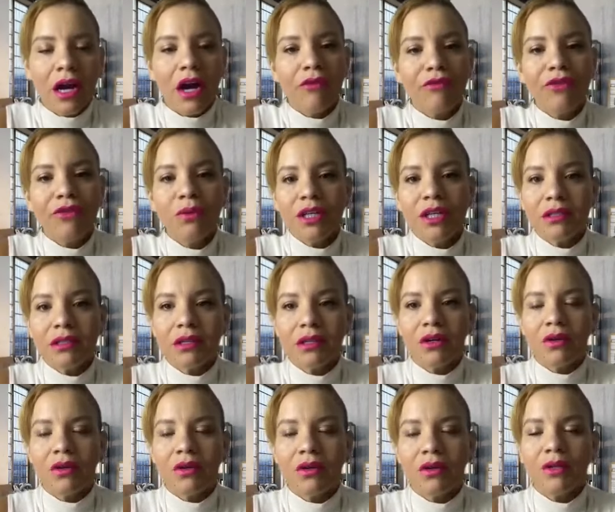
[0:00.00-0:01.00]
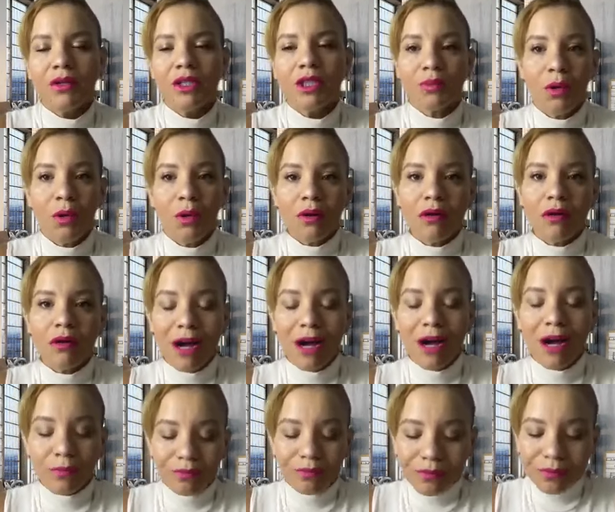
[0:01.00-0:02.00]
a few weeks ago, we spoke
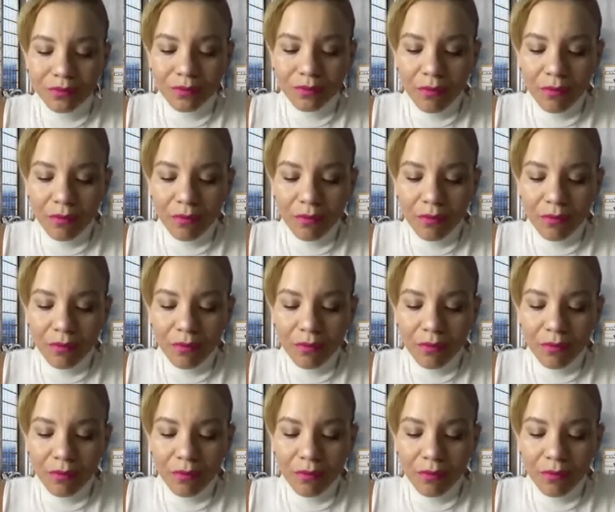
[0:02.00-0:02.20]
about